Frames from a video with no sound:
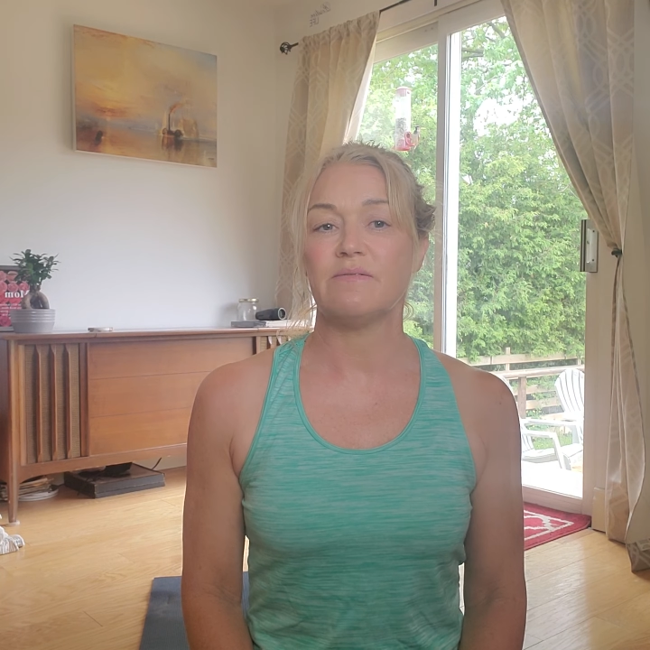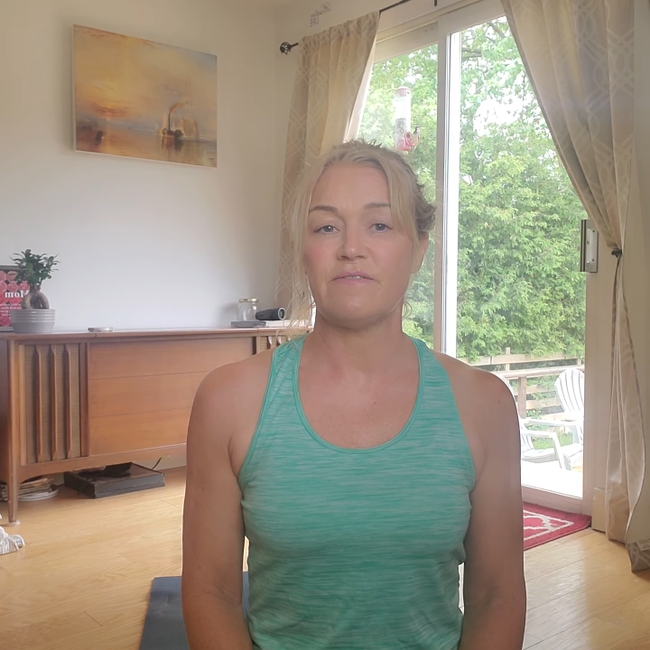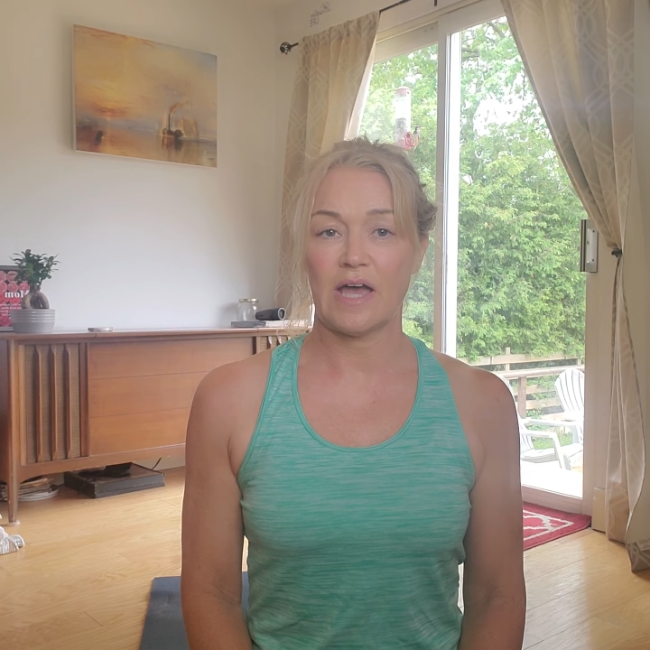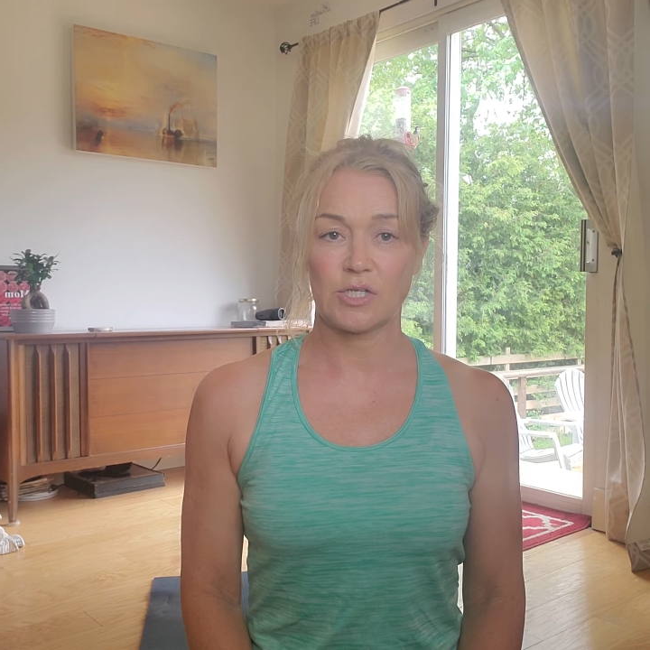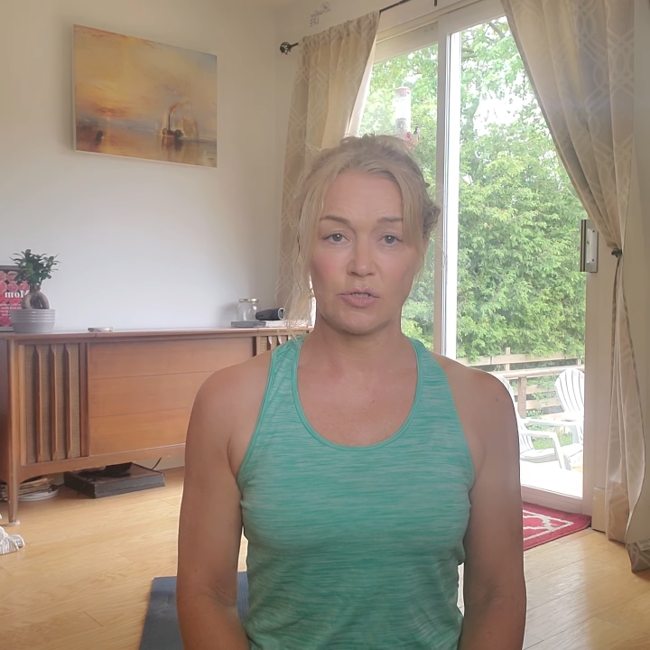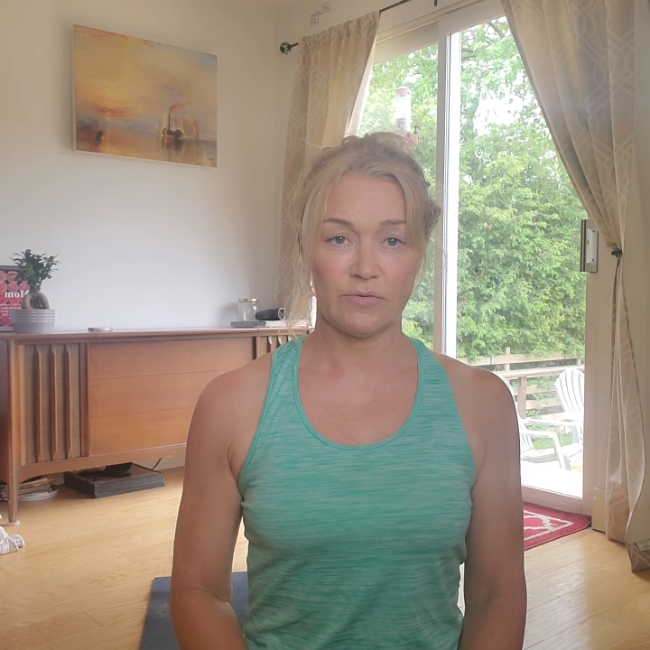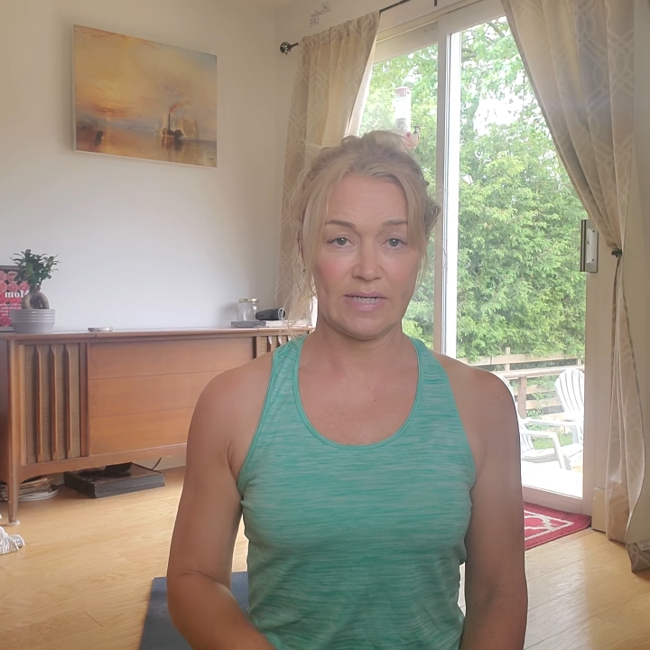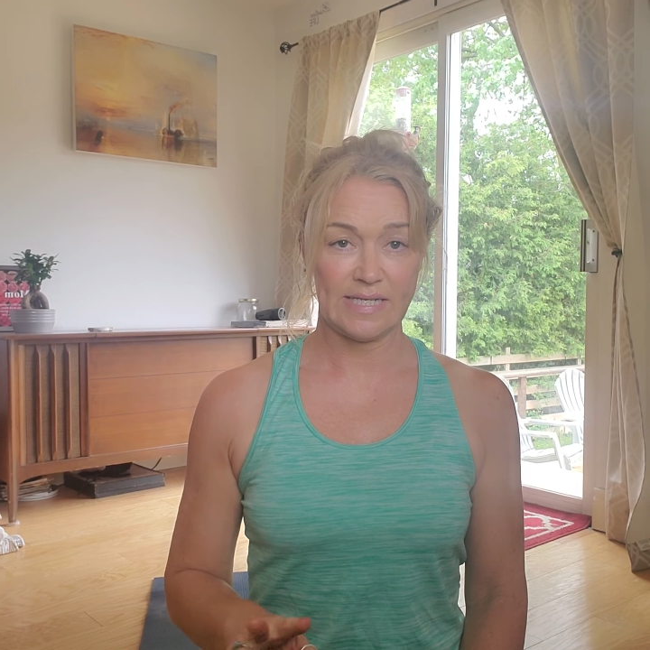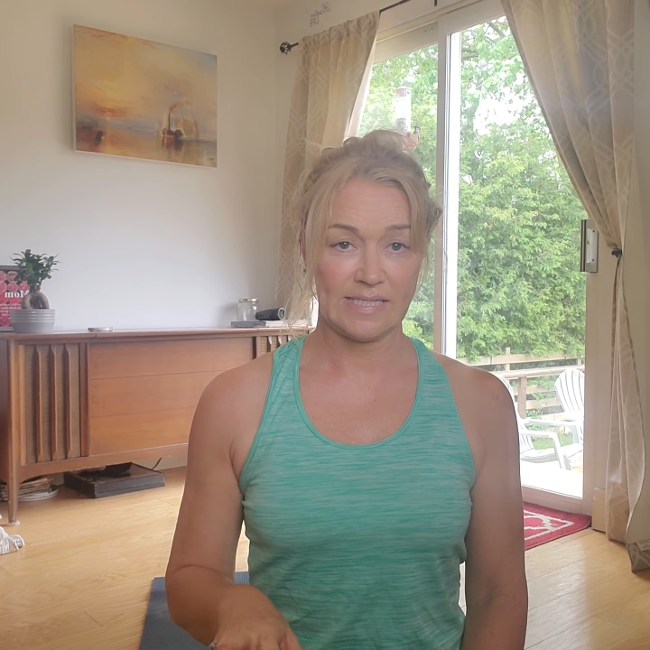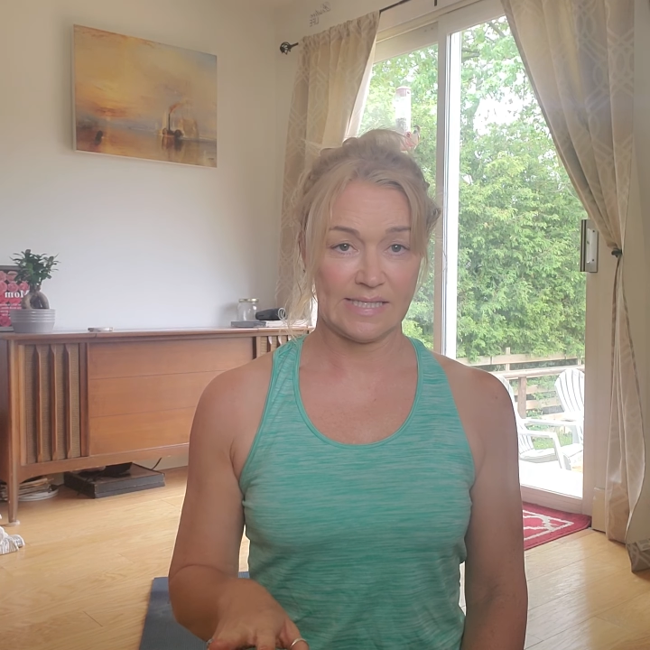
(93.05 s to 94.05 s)
fascial
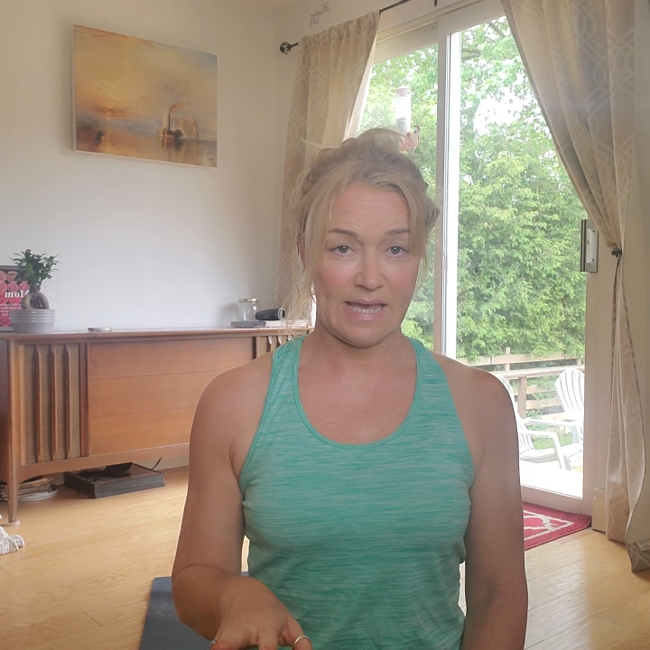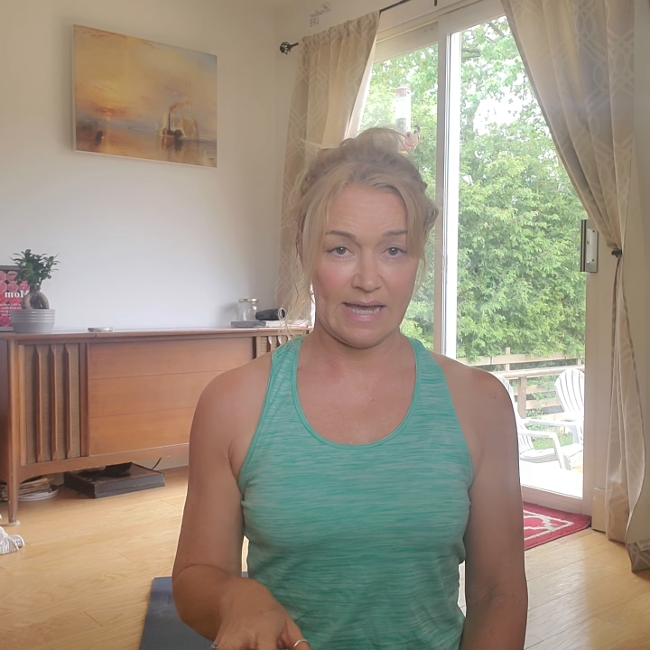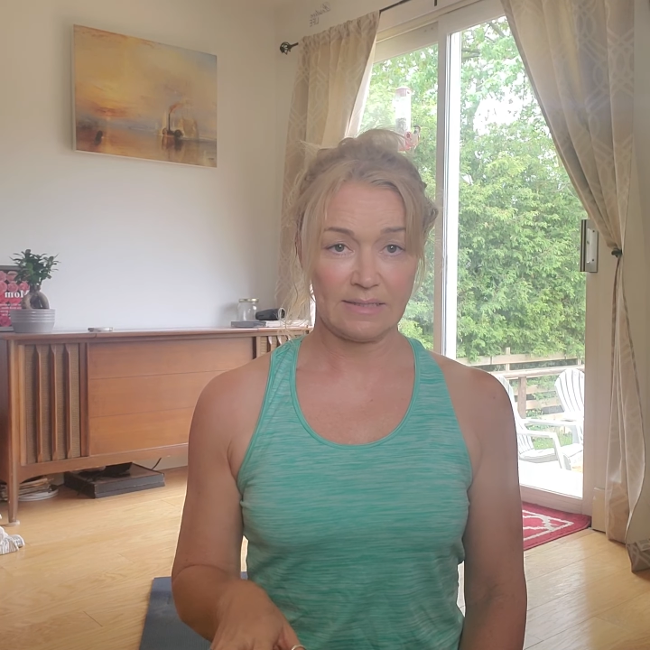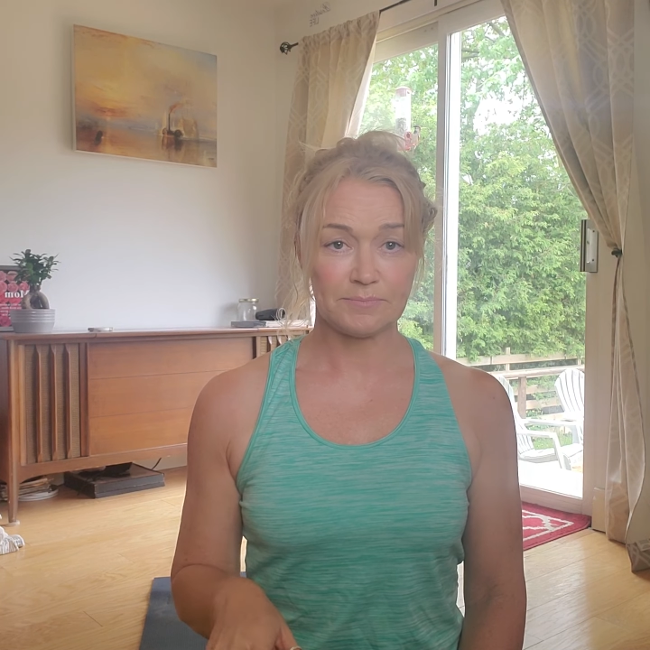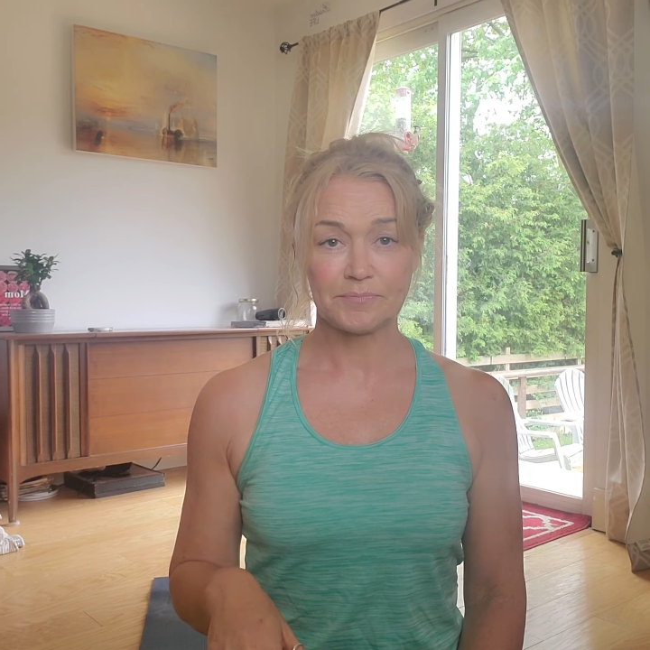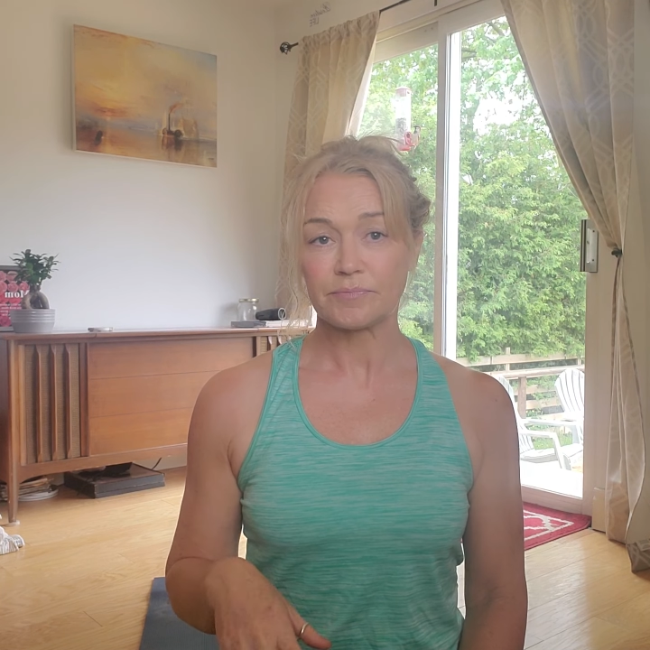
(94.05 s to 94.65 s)
release there.